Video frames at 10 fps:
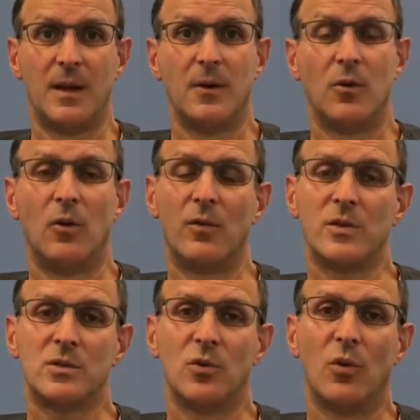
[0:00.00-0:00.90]
Or if it's
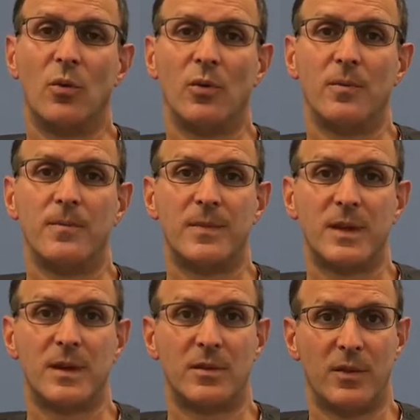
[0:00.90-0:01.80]
normal, the
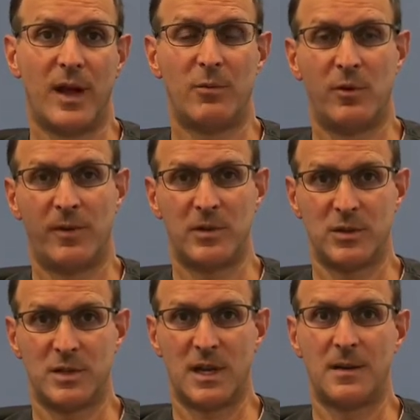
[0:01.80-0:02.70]
lab will eventually
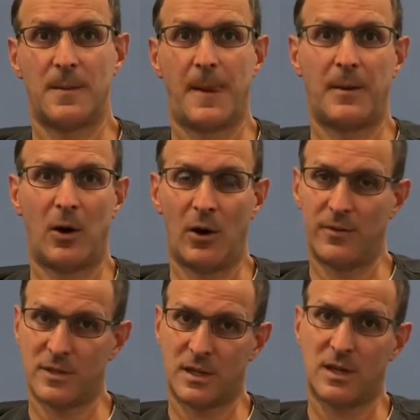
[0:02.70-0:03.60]
send our office a
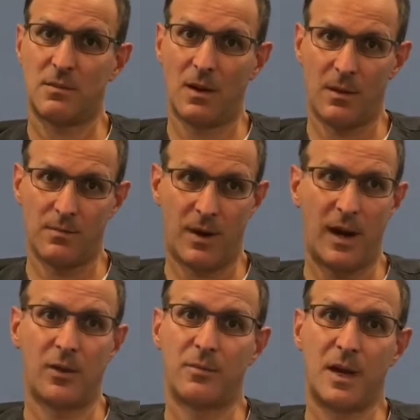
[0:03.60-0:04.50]
pile of
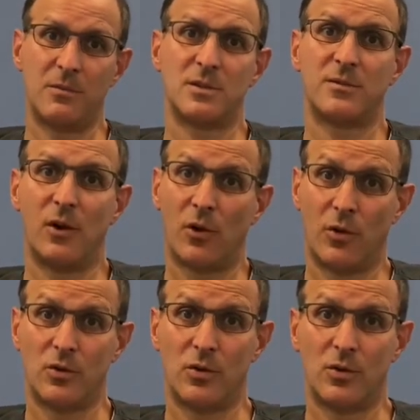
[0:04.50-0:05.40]
papers of all our
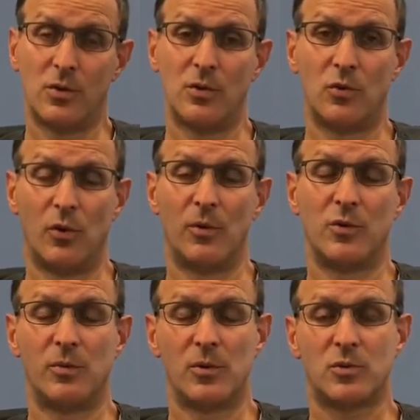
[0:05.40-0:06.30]
normal
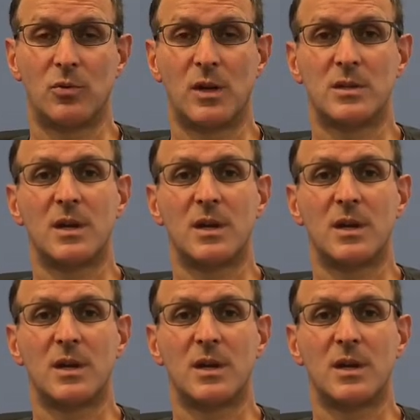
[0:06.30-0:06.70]
newborn screens.